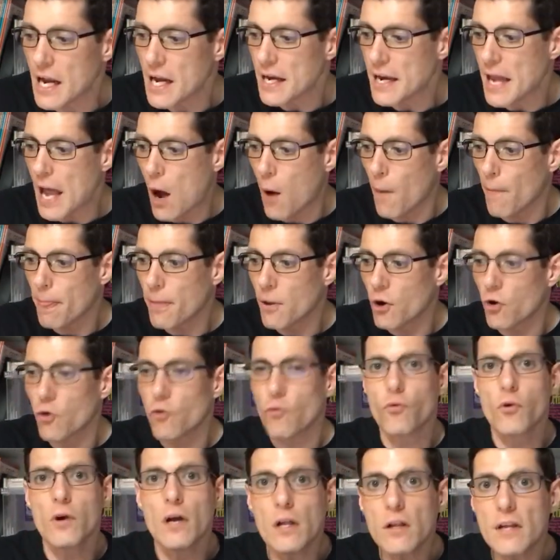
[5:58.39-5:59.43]
Now,
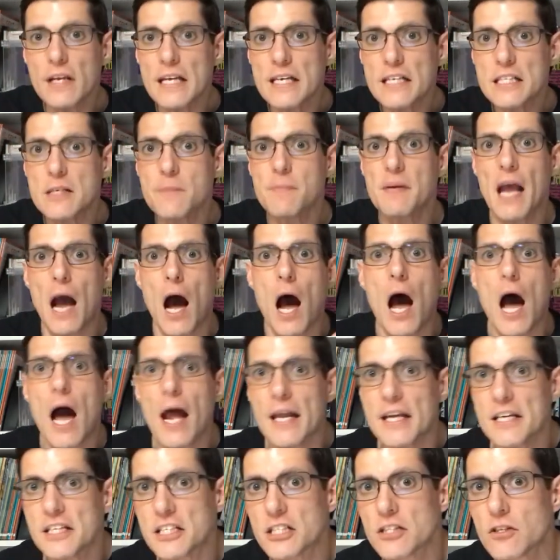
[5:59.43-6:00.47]
really, to be
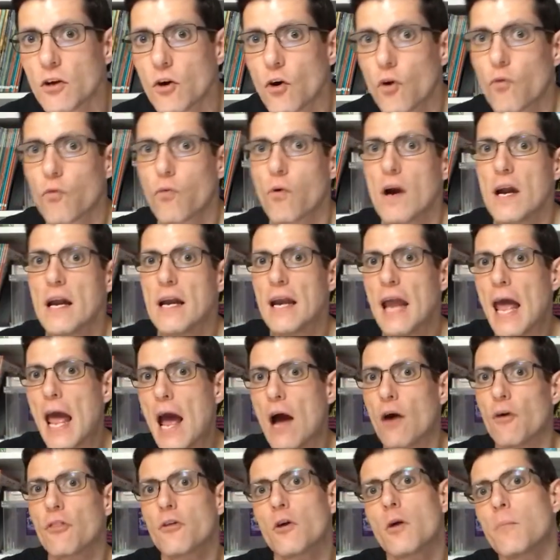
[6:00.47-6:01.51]
honest, right
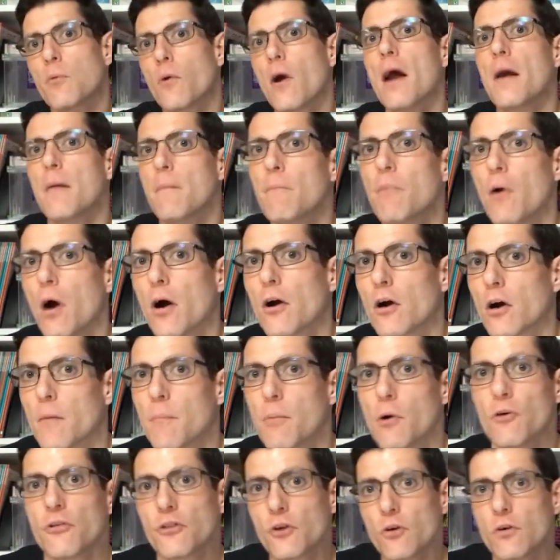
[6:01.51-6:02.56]
now, their bread and butter,
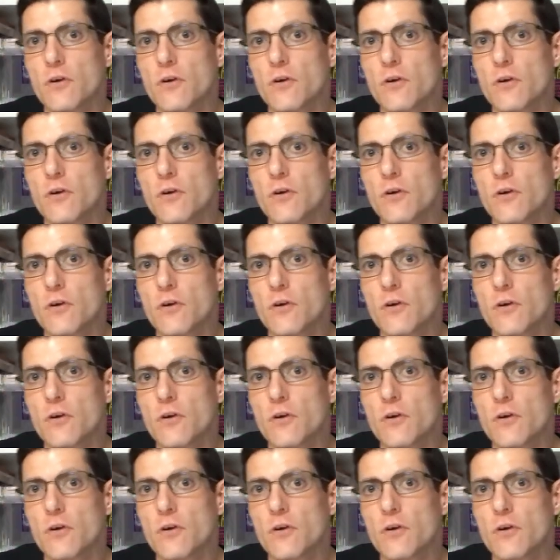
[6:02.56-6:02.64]
both